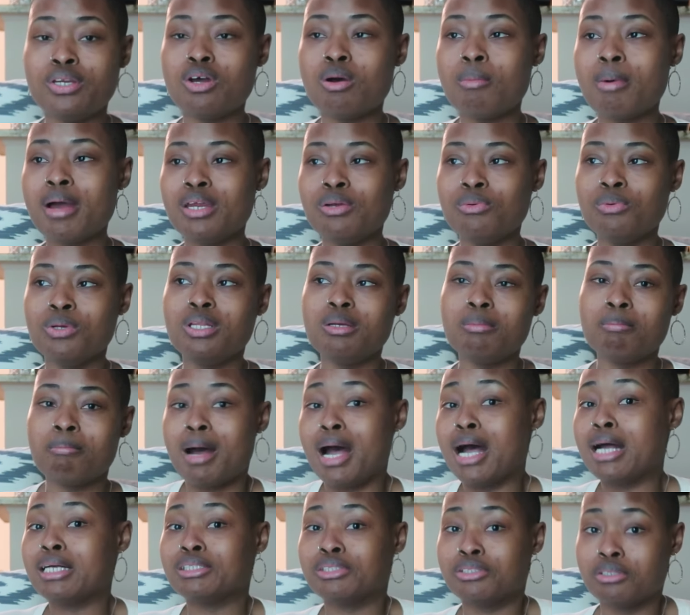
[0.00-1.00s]
Nobody really
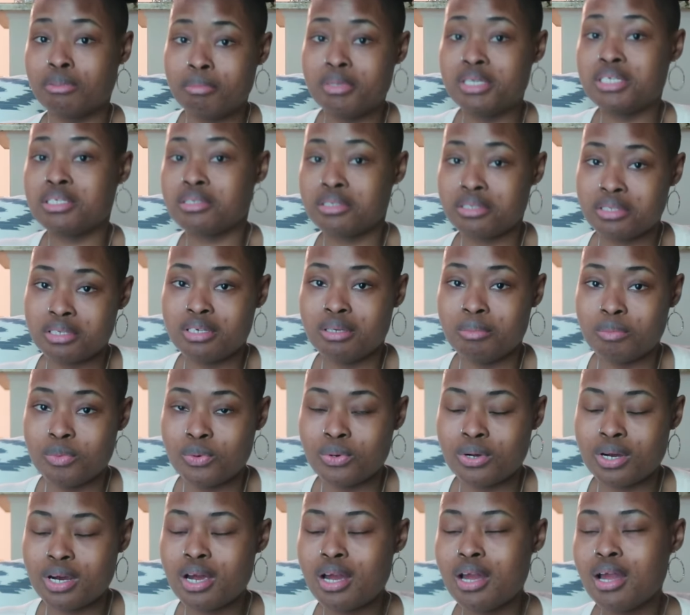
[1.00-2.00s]
minds their business
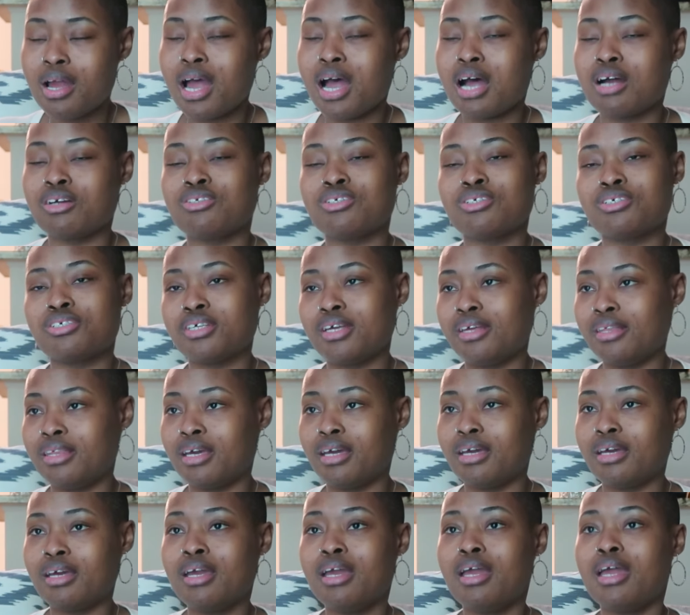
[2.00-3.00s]
anymore. I'll just say
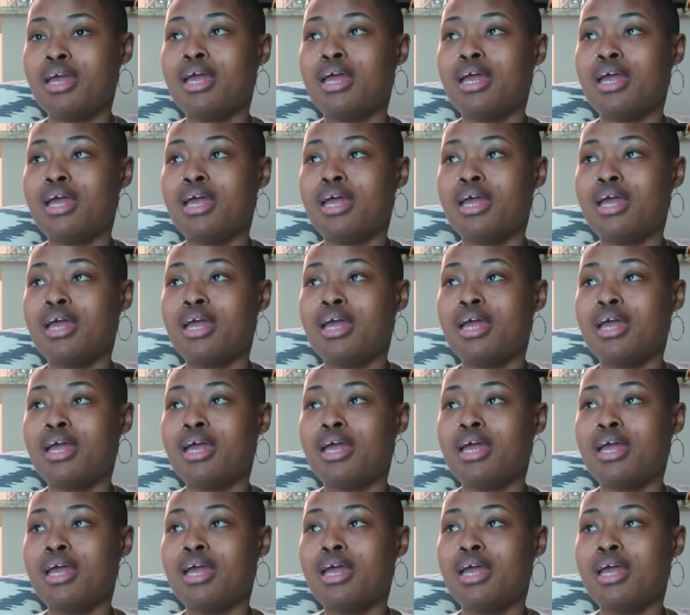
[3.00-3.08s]
that.